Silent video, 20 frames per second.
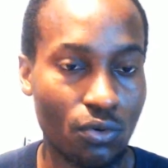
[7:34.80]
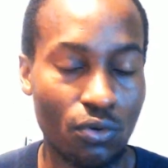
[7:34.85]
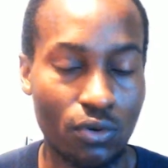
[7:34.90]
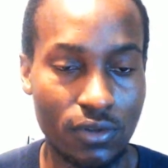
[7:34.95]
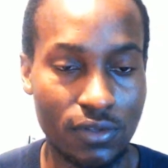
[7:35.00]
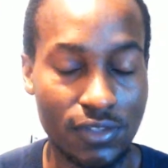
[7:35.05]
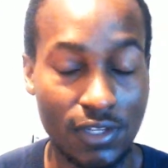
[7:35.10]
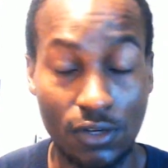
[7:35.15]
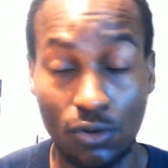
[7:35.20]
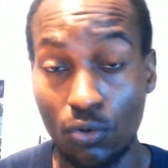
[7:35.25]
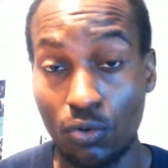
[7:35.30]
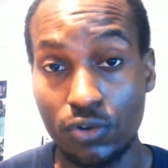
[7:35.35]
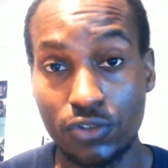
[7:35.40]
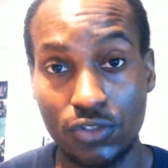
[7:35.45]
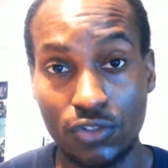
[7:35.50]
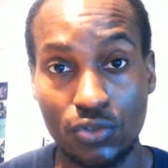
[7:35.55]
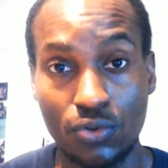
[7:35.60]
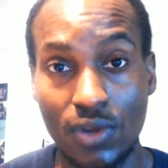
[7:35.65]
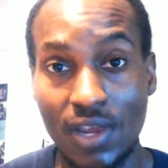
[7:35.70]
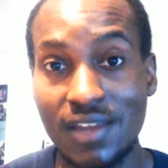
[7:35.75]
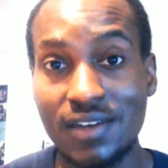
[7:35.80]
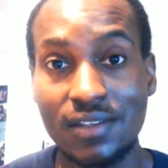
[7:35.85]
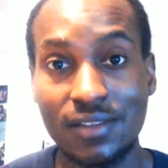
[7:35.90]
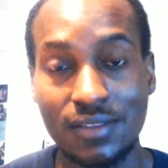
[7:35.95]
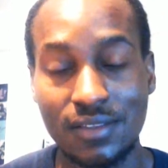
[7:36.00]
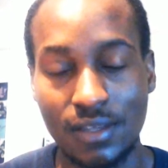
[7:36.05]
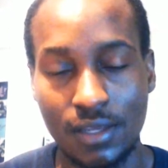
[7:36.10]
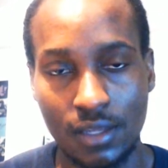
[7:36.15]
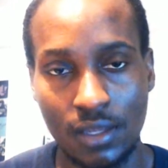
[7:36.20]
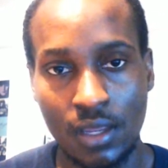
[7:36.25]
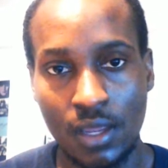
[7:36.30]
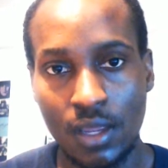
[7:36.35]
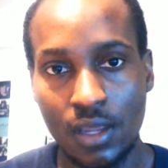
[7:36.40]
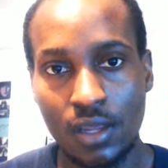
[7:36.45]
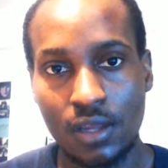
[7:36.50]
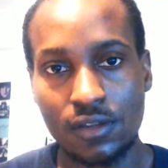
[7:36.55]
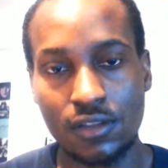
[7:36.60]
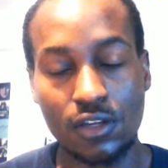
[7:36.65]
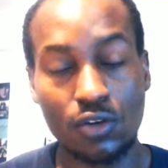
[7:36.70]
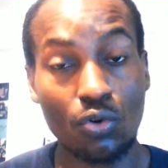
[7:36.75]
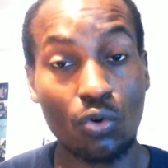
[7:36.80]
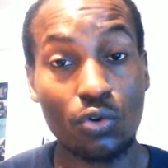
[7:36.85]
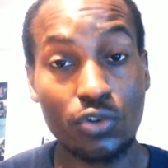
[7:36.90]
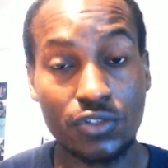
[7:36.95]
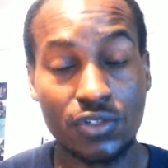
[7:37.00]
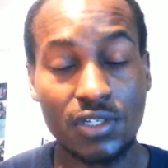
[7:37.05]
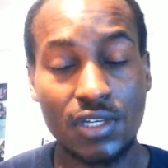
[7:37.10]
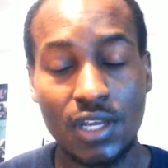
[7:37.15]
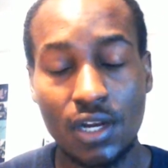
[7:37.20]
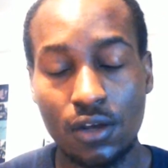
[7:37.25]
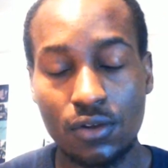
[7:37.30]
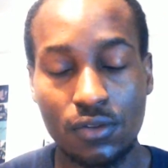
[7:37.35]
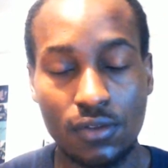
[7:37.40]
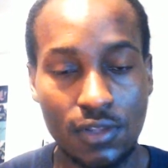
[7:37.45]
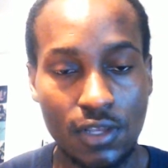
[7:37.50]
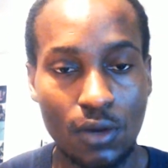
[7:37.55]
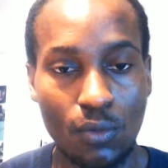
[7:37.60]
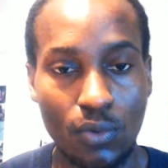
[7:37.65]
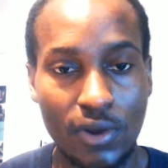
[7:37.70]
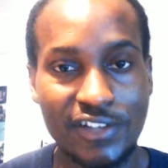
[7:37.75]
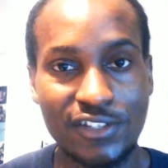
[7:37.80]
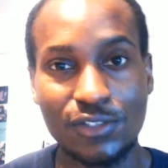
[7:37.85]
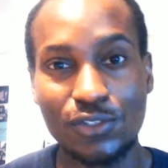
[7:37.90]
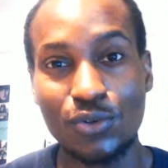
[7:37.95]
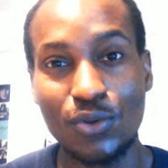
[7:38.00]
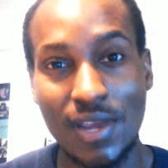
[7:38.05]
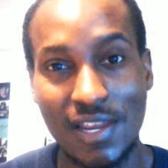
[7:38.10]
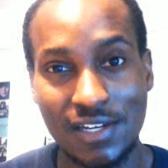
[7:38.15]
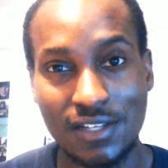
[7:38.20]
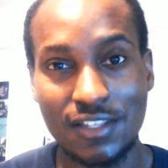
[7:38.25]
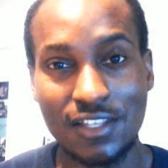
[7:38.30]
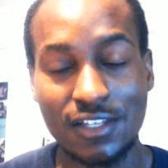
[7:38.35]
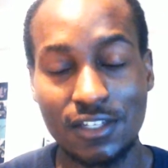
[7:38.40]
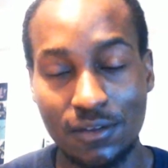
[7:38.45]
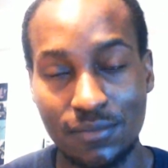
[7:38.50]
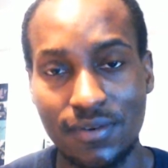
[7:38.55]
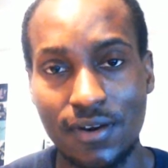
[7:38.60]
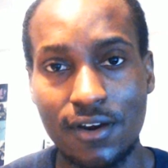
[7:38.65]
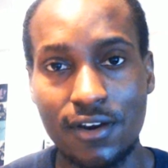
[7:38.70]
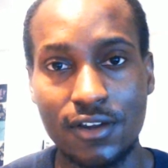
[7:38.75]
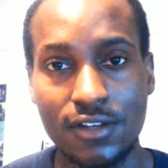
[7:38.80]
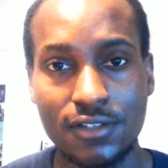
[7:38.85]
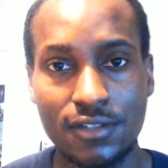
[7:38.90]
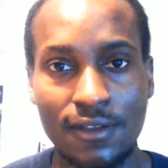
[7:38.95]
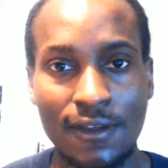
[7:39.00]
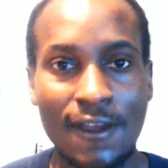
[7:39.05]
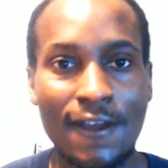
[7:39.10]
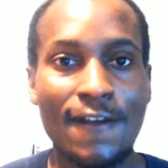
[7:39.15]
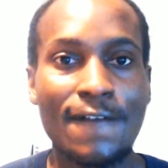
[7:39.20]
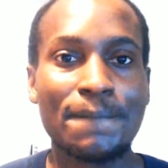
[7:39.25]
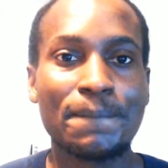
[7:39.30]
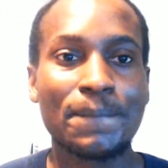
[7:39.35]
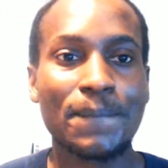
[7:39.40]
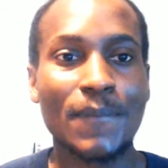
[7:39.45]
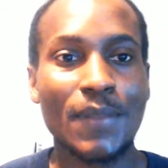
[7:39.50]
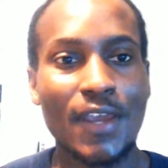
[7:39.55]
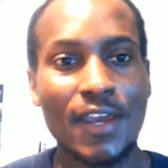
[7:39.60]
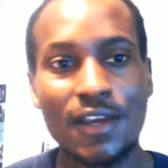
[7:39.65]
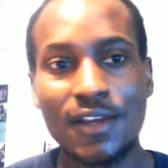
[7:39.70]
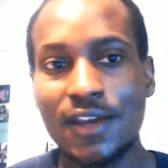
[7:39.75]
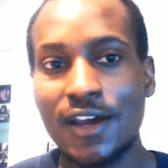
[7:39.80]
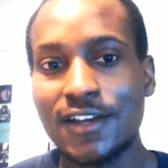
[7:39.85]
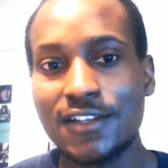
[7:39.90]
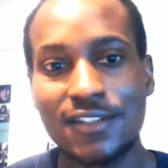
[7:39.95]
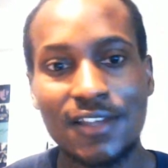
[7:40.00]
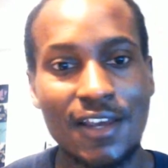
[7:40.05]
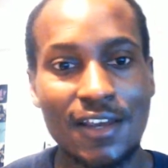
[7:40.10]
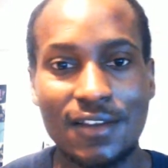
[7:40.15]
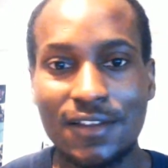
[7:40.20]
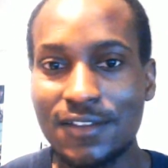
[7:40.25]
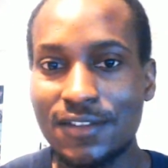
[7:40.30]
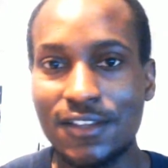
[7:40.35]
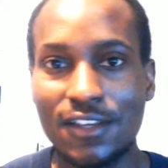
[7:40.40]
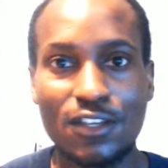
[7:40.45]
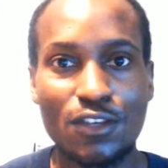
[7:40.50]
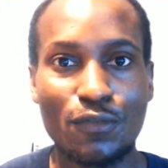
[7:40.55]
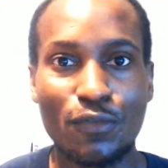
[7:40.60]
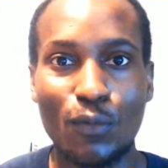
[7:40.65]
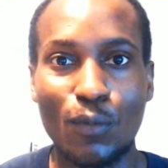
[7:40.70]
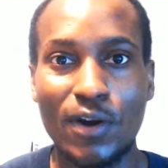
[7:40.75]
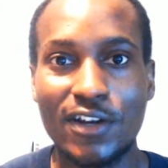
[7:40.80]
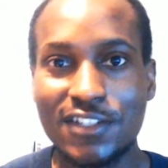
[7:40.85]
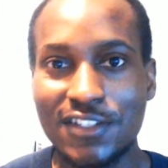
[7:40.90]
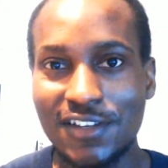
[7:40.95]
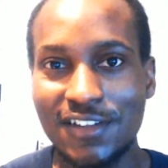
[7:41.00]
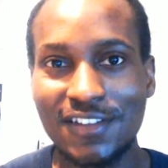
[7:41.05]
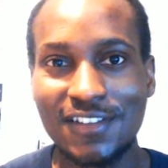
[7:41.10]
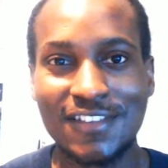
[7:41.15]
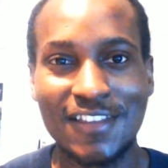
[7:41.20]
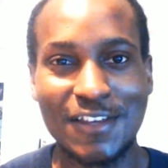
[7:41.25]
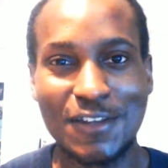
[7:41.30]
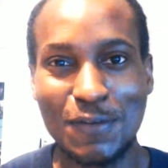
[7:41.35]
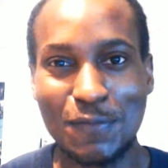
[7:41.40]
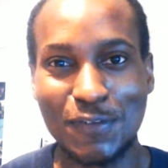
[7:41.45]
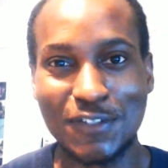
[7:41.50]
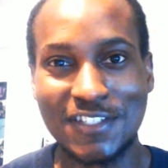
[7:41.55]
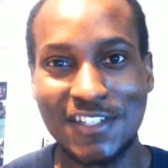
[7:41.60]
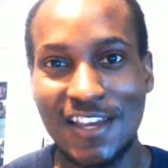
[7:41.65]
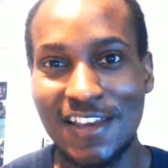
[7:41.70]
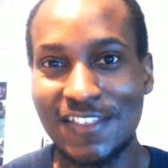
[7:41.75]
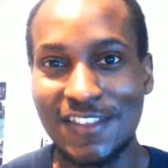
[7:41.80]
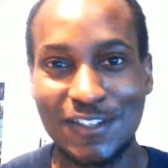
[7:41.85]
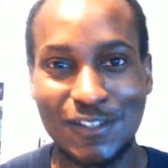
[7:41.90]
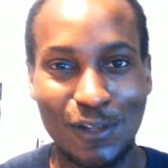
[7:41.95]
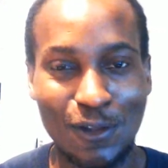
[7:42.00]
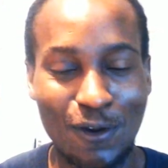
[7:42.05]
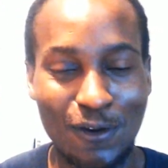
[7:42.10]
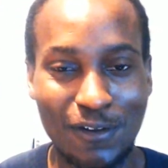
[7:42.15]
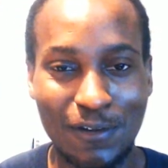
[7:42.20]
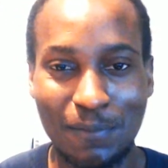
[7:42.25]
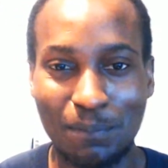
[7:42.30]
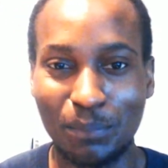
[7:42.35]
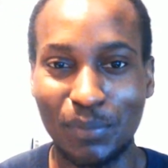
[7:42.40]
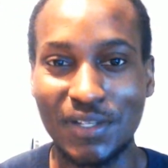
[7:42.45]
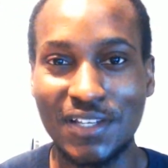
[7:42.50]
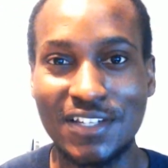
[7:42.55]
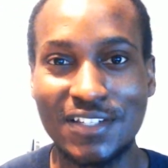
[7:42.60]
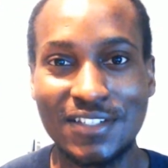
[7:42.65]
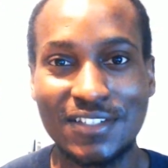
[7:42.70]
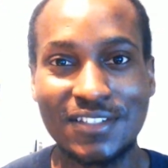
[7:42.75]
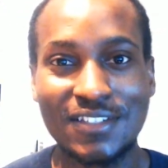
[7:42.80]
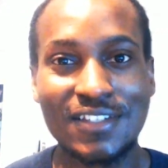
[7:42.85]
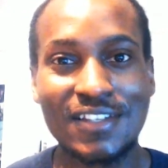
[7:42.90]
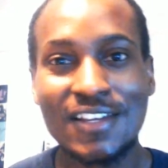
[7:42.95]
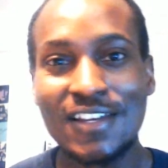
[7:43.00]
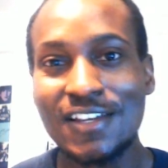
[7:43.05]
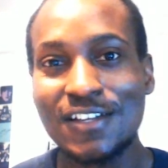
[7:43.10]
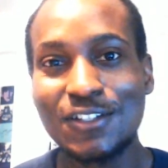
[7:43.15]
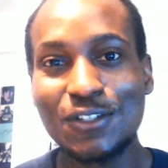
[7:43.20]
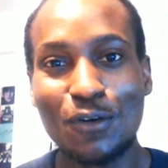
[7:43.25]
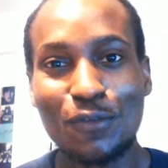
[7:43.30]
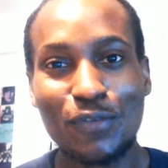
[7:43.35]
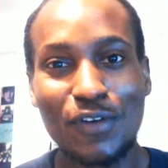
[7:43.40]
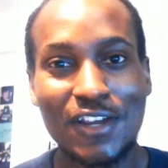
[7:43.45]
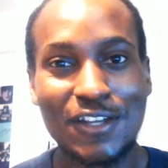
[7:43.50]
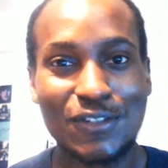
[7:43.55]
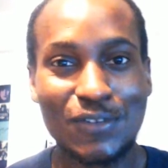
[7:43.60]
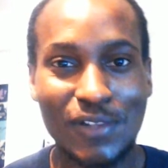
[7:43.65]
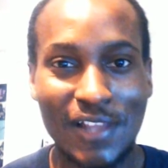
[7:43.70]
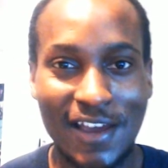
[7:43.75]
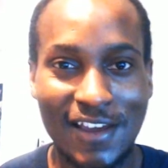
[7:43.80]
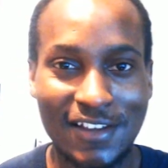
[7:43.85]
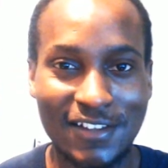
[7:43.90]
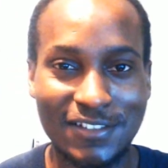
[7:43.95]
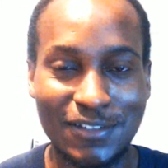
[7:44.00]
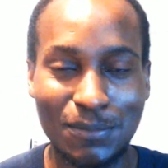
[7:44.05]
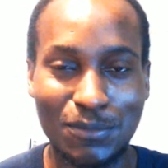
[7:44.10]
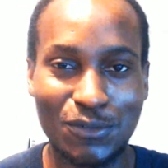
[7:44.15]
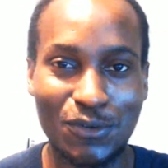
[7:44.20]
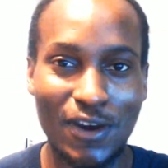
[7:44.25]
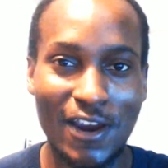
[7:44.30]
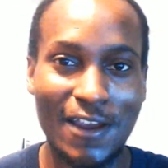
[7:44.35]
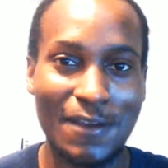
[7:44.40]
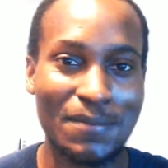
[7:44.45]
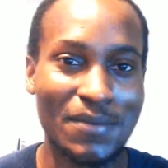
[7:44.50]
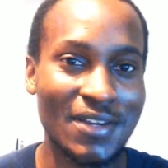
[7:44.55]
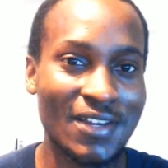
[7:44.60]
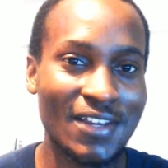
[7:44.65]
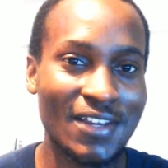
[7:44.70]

they're not going to do anything. They're not going to get out of their way to do anything nefarious. Guys, thank you for watching. Thank you for staying this long. Please don't forget to like and subscribe.